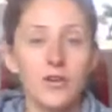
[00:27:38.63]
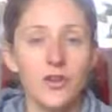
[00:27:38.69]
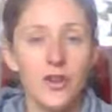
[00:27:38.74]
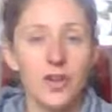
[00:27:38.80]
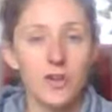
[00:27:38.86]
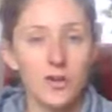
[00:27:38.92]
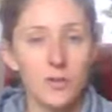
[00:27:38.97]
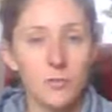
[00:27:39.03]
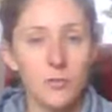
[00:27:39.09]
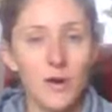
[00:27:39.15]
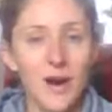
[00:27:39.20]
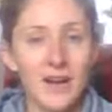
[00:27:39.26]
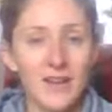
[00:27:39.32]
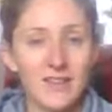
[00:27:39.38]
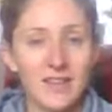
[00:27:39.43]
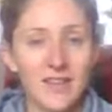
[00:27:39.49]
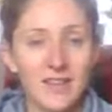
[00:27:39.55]
You can just
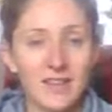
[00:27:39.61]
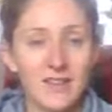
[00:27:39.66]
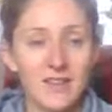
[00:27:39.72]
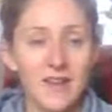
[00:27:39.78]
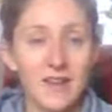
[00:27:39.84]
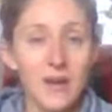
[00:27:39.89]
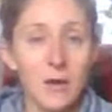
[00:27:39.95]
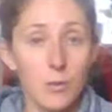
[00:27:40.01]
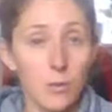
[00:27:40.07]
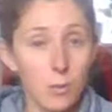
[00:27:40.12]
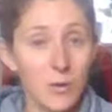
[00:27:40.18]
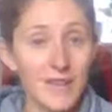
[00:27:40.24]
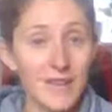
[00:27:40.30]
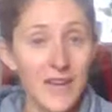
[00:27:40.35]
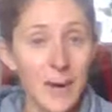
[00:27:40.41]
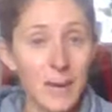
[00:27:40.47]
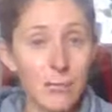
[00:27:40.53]
practice
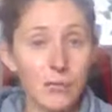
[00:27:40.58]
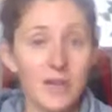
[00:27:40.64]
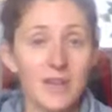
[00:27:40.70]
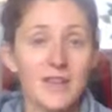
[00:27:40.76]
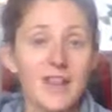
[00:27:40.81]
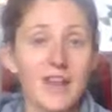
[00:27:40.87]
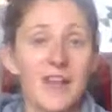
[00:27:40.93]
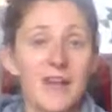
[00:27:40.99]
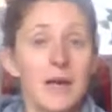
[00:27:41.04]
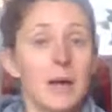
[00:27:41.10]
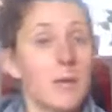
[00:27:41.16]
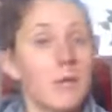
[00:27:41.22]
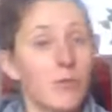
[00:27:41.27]
with that breathing,